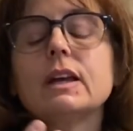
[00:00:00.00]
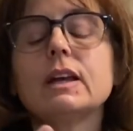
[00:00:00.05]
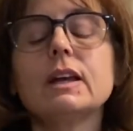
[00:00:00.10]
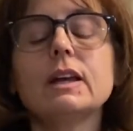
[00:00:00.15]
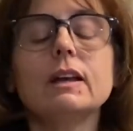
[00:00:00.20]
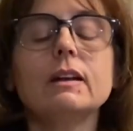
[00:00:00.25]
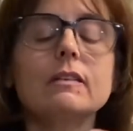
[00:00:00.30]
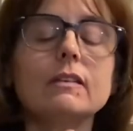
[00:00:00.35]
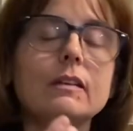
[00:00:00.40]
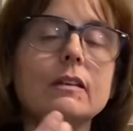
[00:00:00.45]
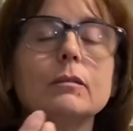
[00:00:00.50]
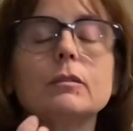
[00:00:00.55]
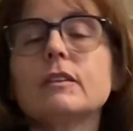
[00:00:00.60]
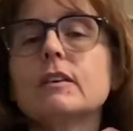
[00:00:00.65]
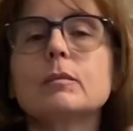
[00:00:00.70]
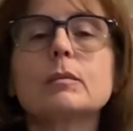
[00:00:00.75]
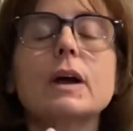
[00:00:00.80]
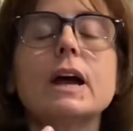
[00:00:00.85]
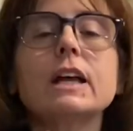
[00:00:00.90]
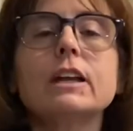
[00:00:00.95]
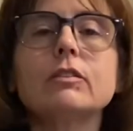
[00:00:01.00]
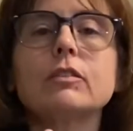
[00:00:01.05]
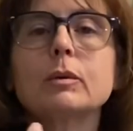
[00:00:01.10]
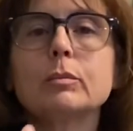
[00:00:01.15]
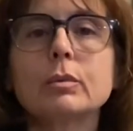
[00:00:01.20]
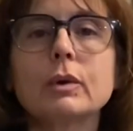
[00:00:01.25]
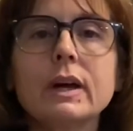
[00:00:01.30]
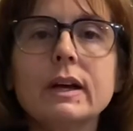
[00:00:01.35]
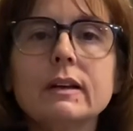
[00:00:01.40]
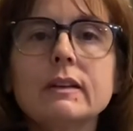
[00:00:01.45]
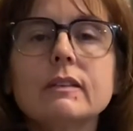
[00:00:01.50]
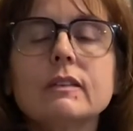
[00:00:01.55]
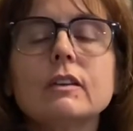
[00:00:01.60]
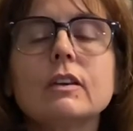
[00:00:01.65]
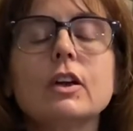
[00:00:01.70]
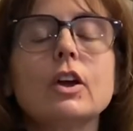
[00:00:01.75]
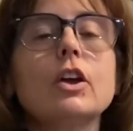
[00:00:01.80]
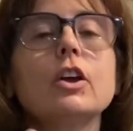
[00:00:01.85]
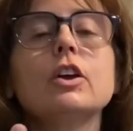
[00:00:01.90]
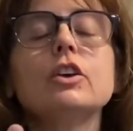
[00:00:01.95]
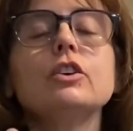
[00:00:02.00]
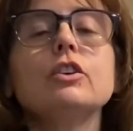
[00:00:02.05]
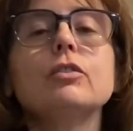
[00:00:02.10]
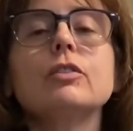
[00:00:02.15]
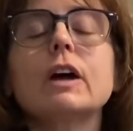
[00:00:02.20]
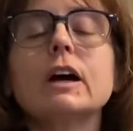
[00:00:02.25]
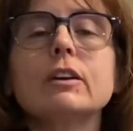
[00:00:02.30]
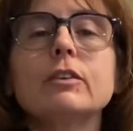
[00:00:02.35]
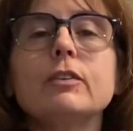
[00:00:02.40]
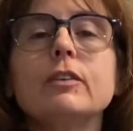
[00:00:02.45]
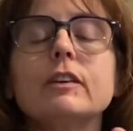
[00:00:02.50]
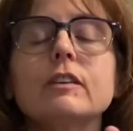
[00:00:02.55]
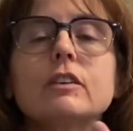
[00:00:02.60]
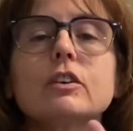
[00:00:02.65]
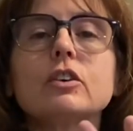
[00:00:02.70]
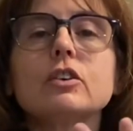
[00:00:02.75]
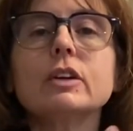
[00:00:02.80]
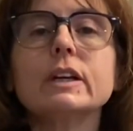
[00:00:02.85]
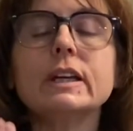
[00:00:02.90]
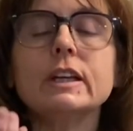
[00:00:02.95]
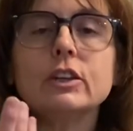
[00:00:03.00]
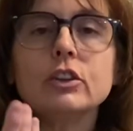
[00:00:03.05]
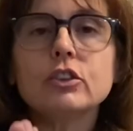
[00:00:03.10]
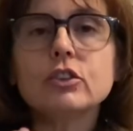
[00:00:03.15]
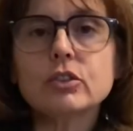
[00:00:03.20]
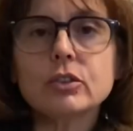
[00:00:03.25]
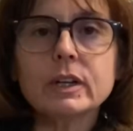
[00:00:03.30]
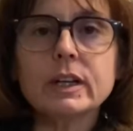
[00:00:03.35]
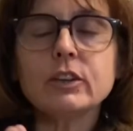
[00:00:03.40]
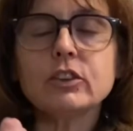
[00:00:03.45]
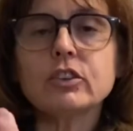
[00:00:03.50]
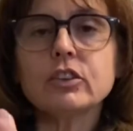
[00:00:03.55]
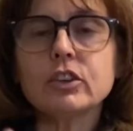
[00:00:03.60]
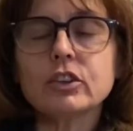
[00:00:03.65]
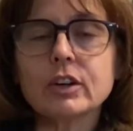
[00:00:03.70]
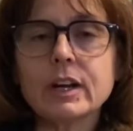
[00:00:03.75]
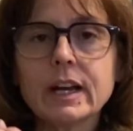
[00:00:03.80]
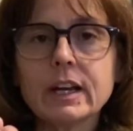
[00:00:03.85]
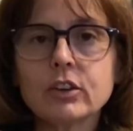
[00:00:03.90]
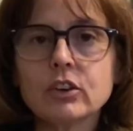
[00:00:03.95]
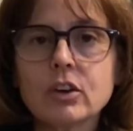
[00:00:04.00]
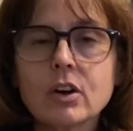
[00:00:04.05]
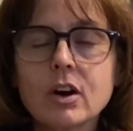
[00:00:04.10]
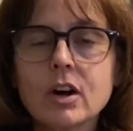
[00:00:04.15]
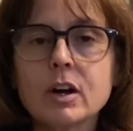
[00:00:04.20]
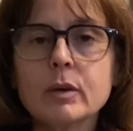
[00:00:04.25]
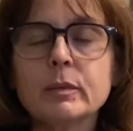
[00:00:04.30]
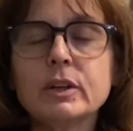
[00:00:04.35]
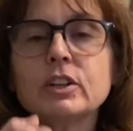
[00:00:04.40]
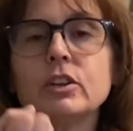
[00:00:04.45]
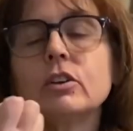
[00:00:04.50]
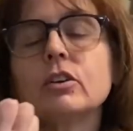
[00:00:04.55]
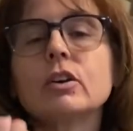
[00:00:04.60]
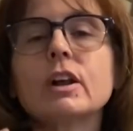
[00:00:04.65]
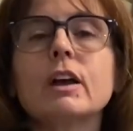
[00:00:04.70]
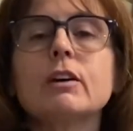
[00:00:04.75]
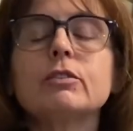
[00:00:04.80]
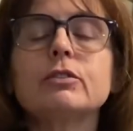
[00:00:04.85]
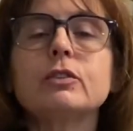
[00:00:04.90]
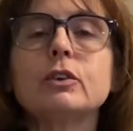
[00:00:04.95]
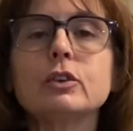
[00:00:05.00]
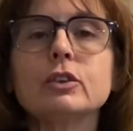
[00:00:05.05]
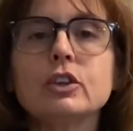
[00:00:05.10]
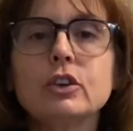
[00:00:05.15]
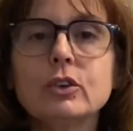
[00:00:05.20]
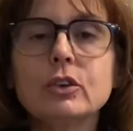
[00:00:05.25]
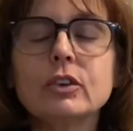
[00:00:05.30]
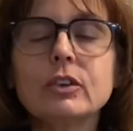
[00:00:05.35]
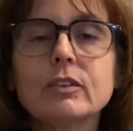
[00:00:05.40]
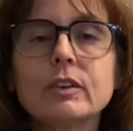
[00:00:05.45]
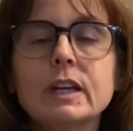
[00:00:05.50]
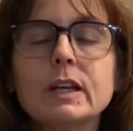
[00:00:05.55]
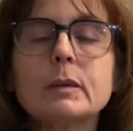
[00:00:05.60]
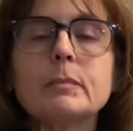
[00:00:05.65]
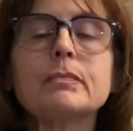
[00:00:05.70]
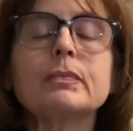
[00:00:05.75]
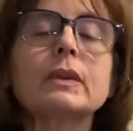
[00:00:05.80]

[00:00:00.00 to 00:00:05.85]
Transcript: it's in some kind of a brace. You've got a physical injury to your hand or arm and you don't have full use of it.